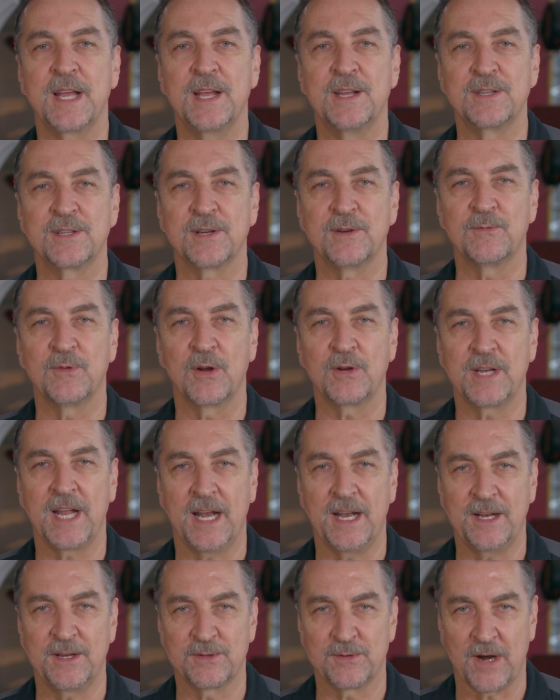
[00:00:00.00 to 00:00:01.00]
engine
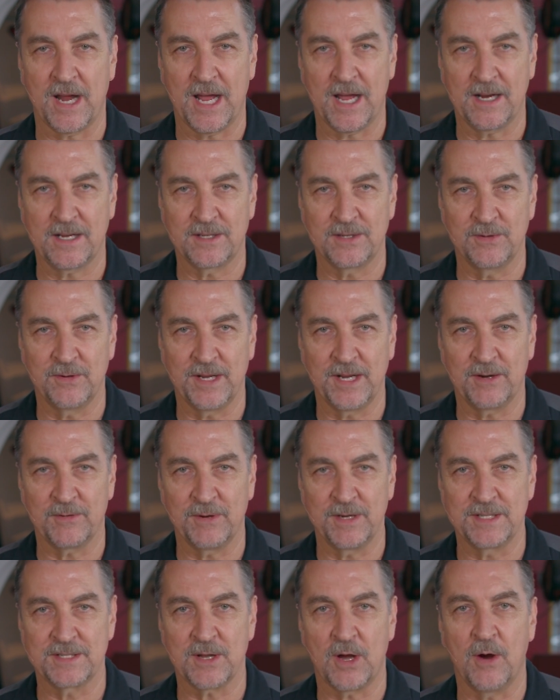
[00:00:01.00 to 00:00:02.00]
rotating drag to
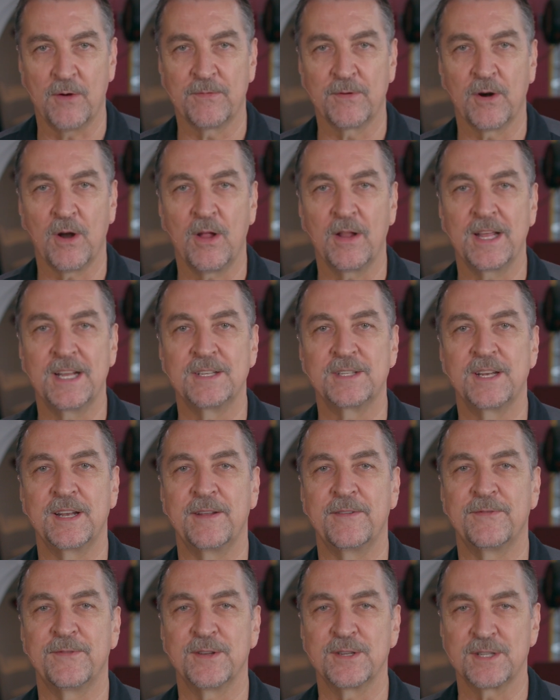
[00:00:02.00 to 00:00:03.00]
increase overall engine
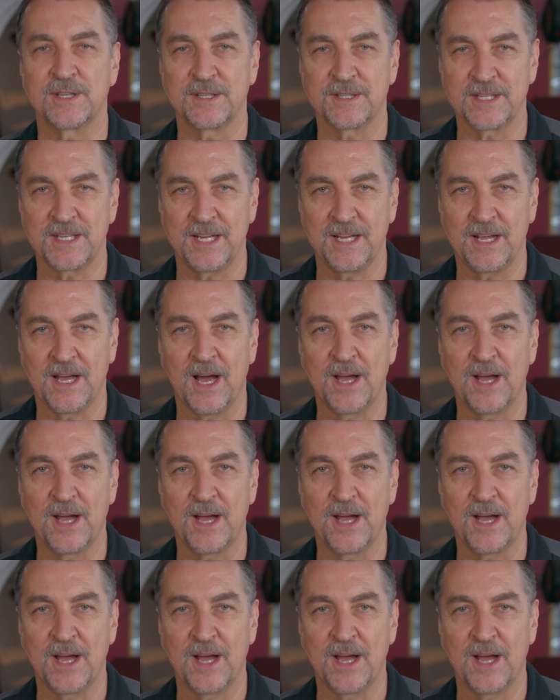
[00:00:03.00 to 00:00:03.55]
efficiency